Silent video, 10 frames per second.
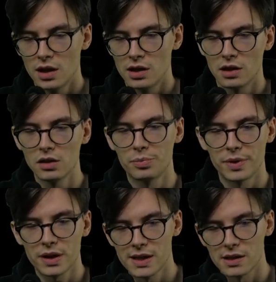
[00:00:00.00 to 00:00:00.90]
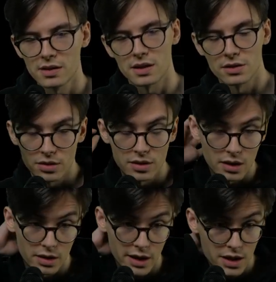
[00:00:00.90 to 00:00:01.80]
little pixels that are actually